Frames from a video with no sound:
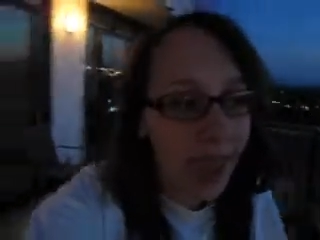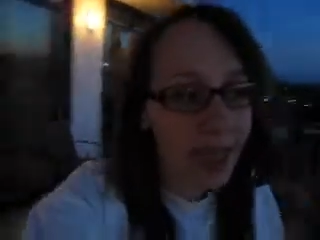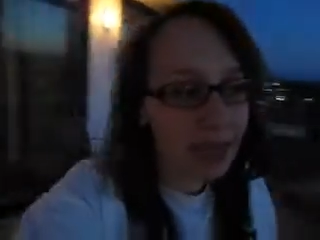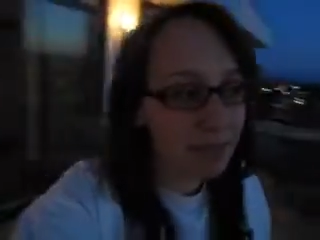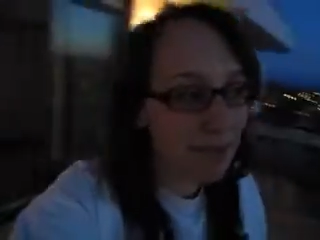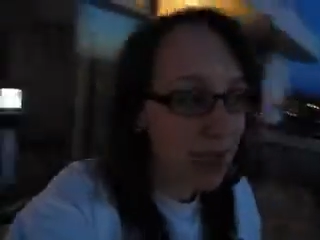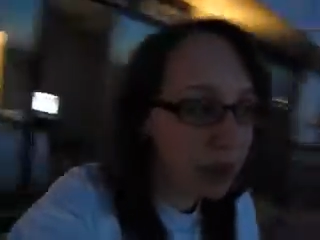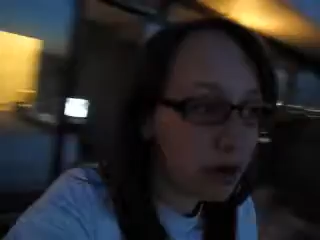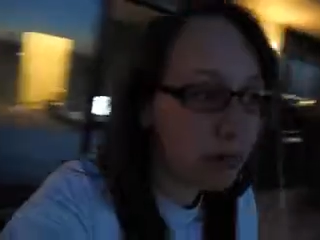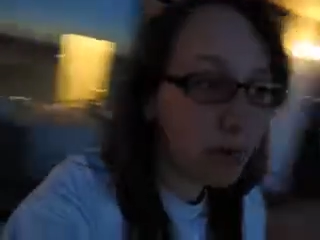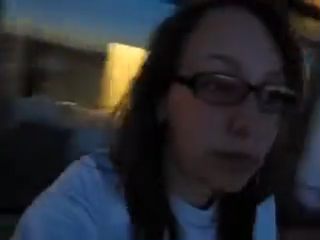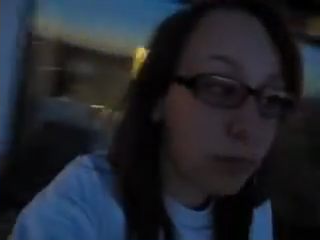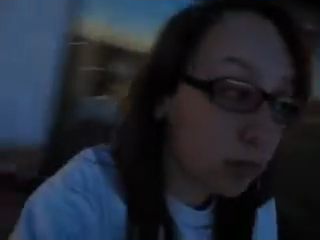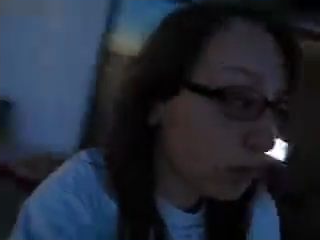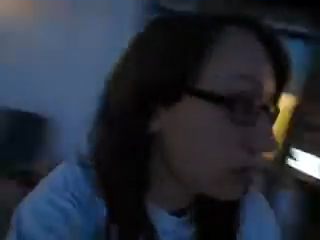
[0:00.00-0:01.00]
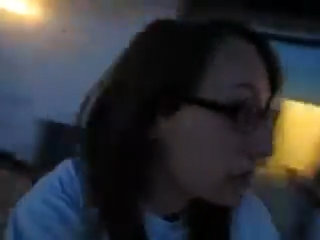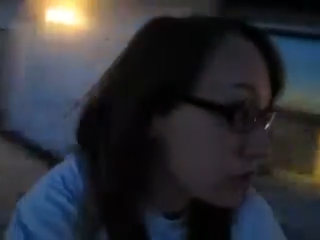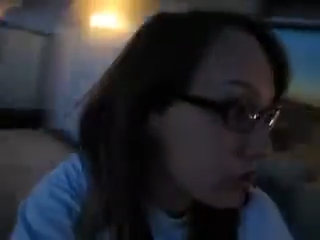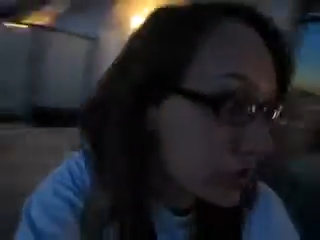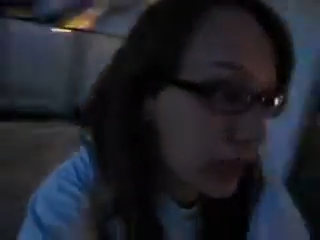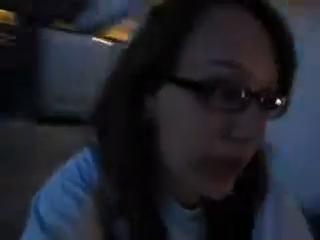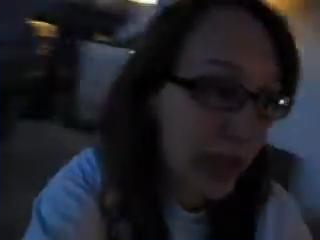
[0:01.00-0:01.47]
and I'm out on my
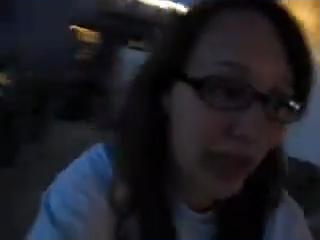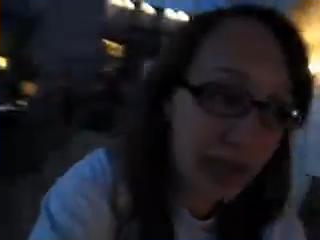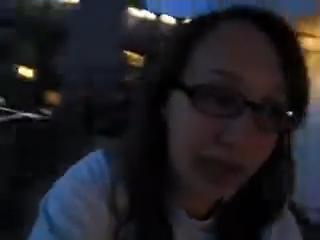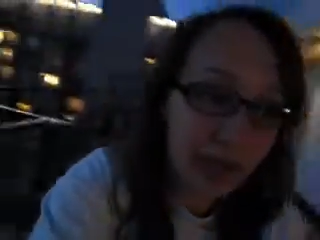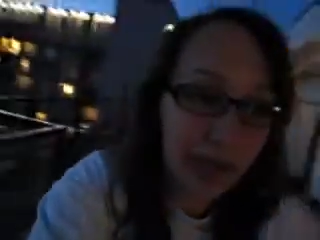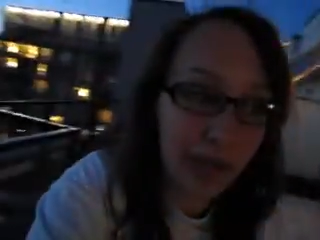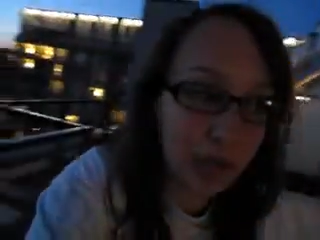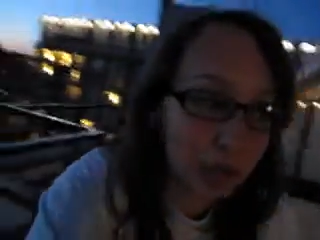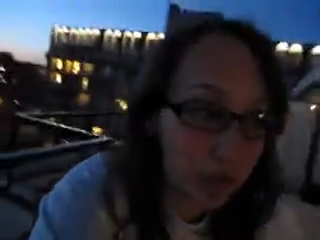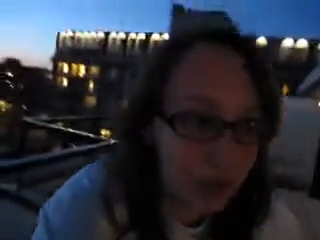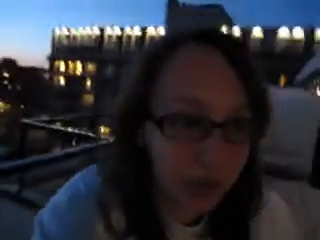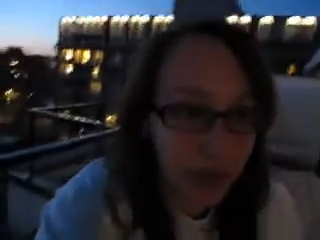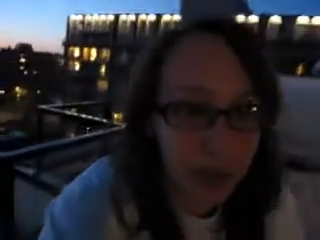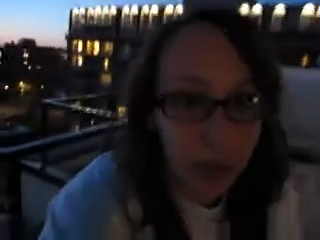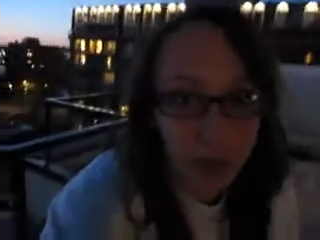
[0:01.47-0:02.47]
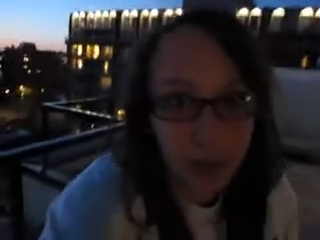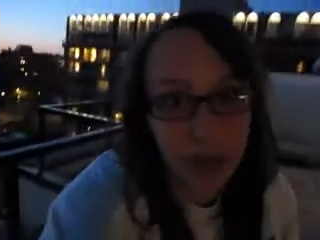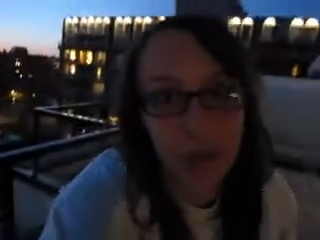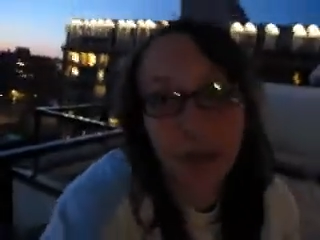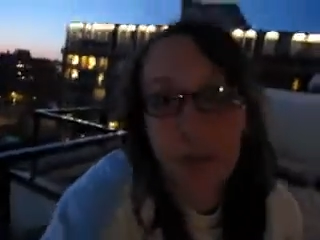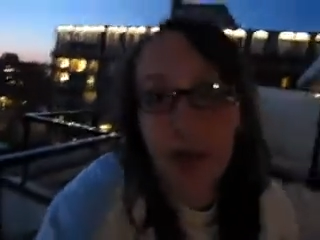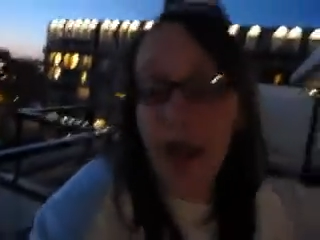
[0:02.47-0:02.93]
porch, and I don't really know
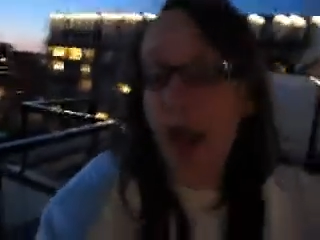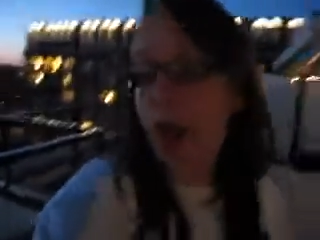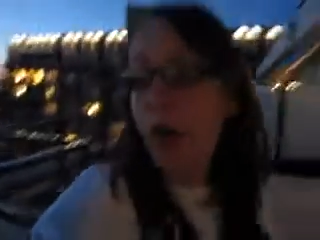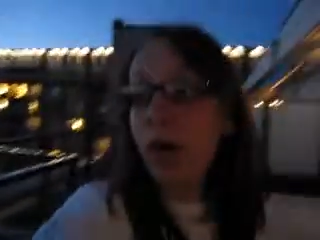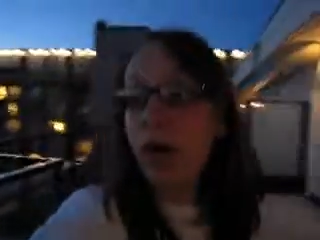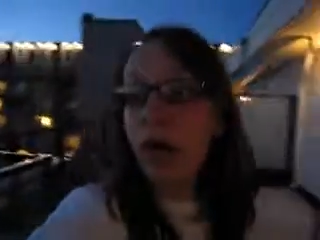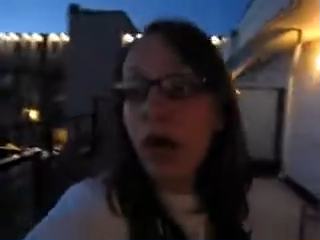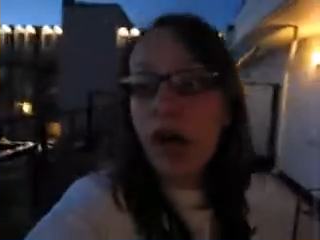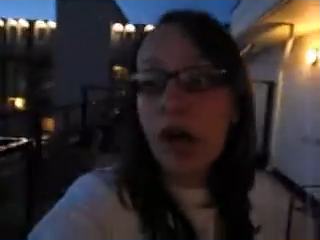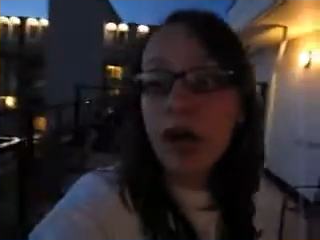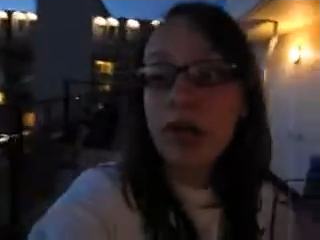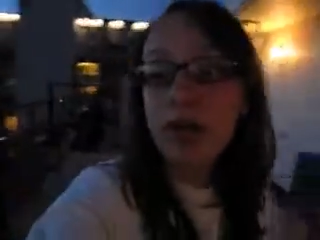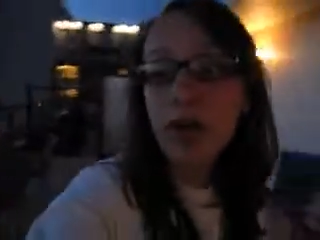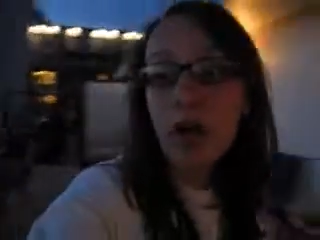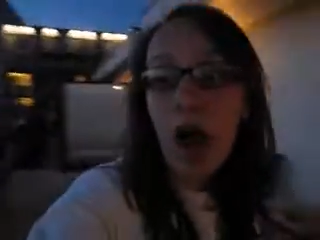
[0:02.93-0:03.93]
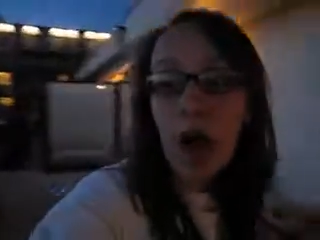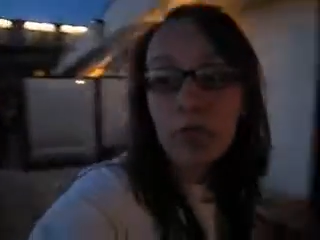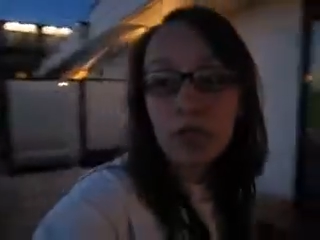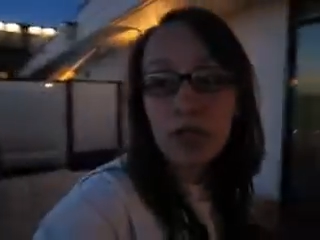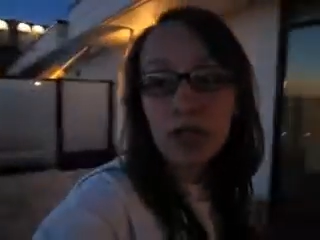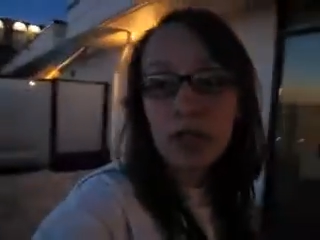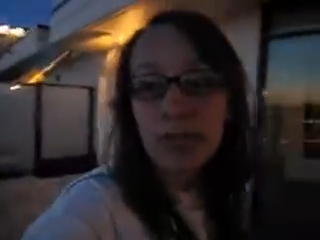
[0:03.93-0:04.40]
what to do right now, so
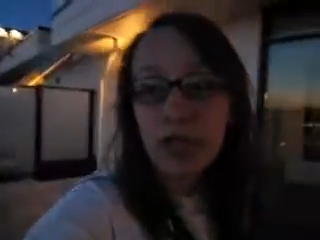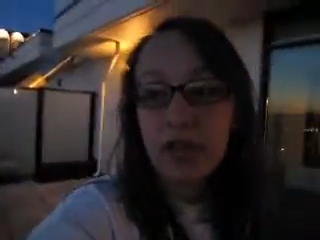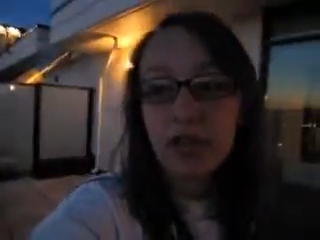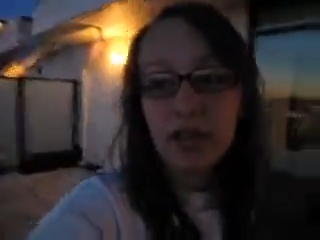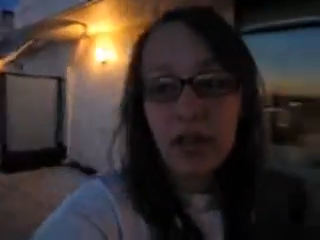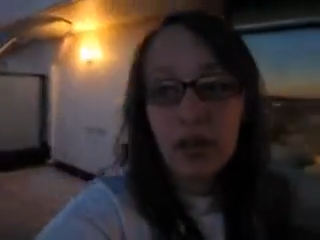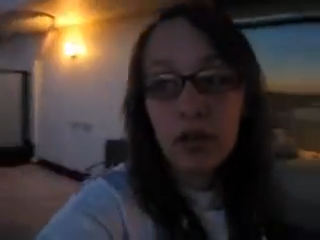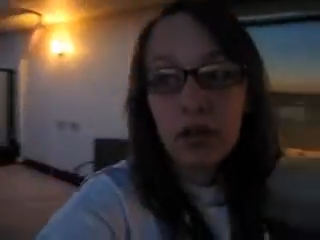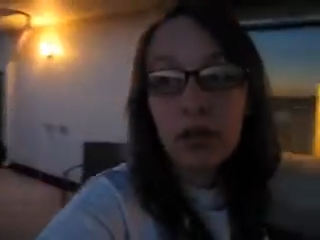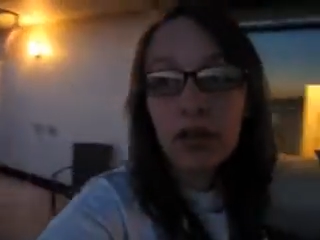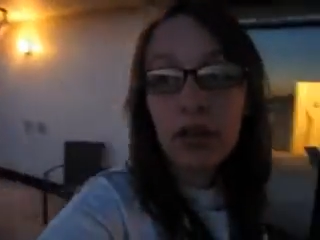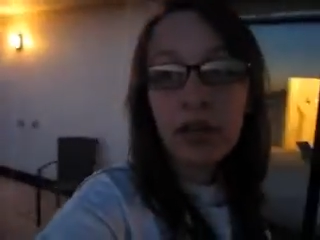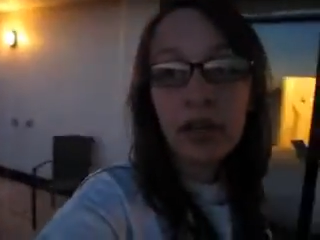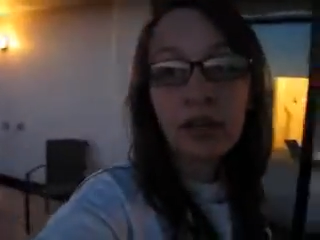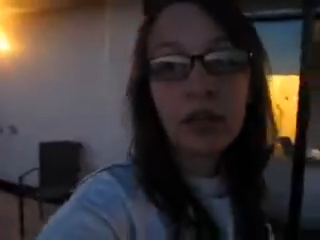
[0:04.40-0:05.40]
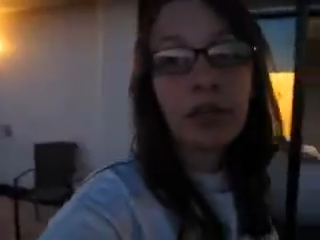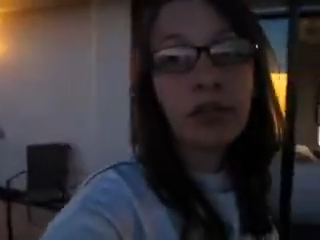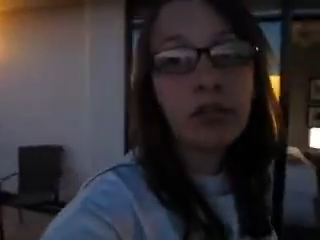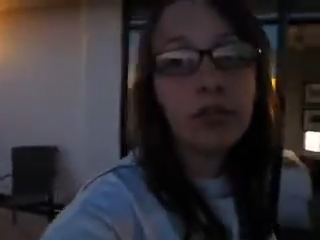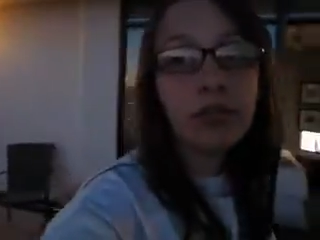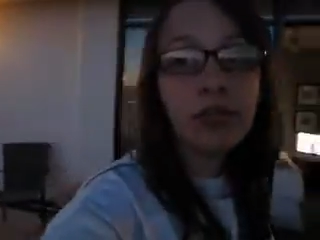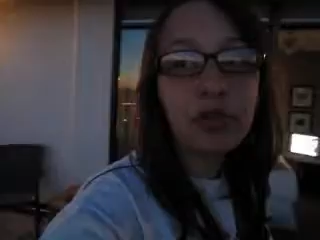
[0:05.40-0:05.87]
I'm just gonna make a video, and I
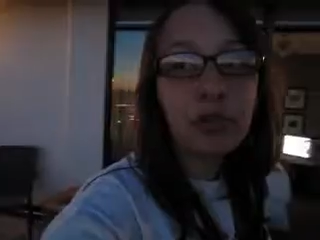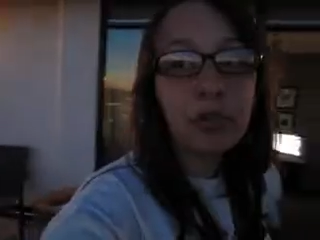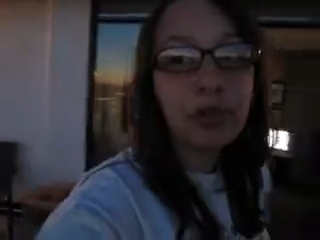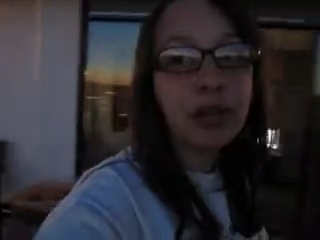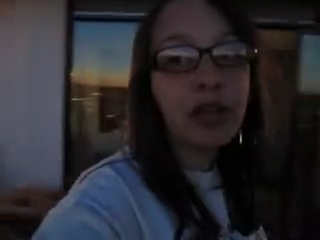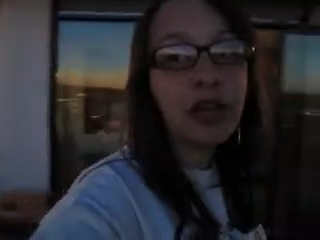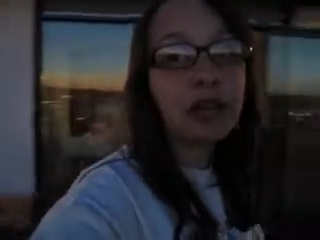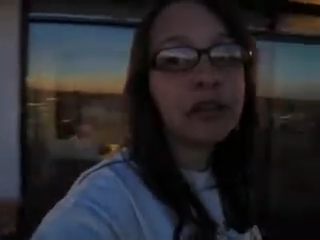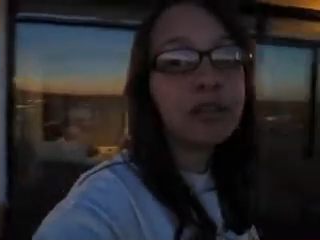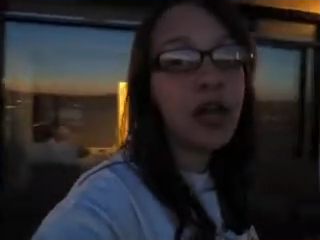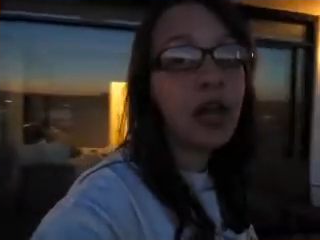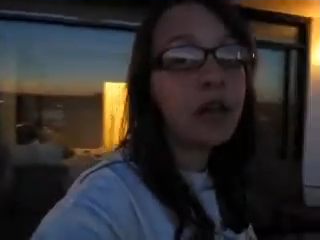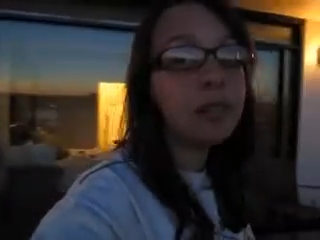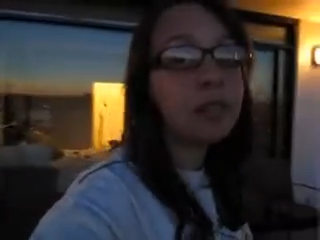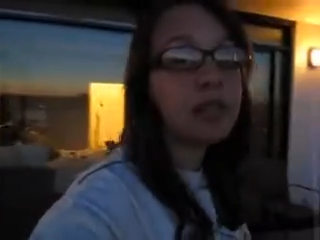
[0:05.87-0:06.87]
thought it was really pretty outside,